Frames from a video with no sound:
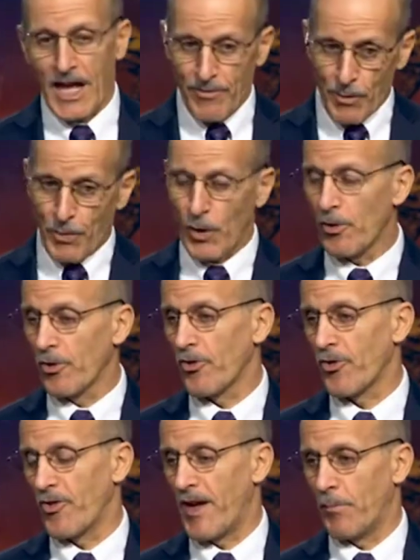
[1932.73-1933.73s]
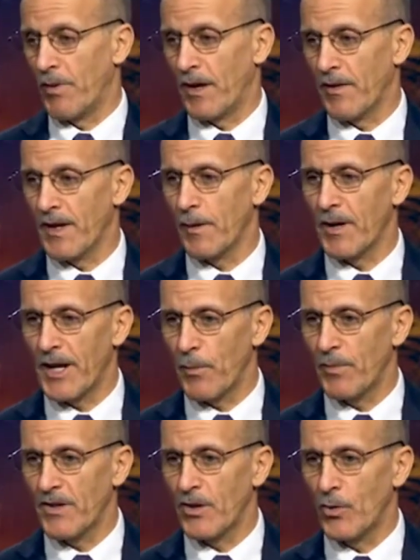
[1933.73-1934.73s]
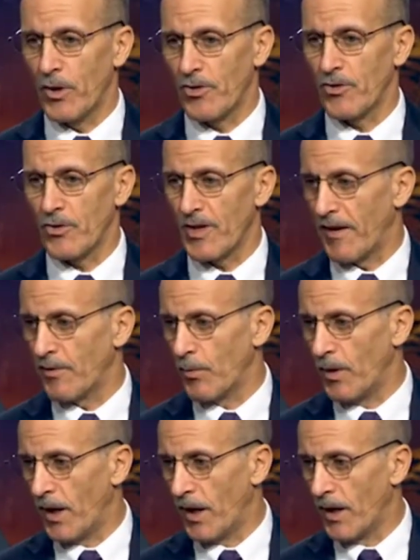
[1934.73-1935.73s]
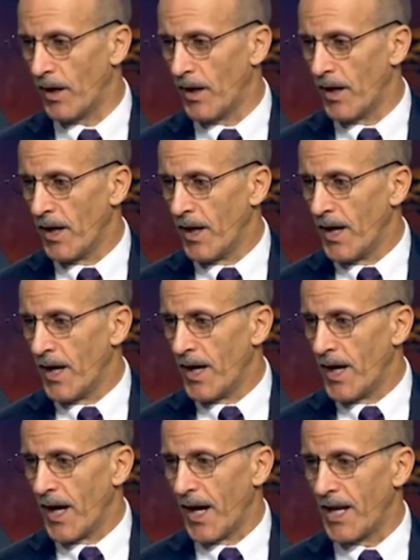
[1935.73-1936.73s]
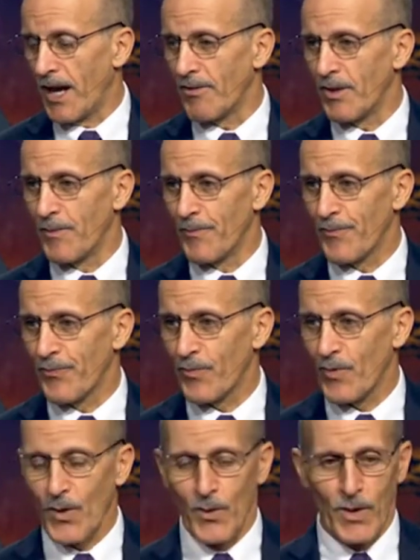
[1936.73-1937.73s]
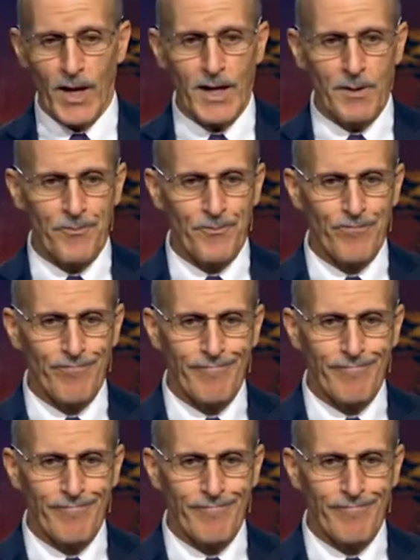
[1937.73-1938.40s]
And if the pearls are that big, think about how big the oysters have to be in heaven, right?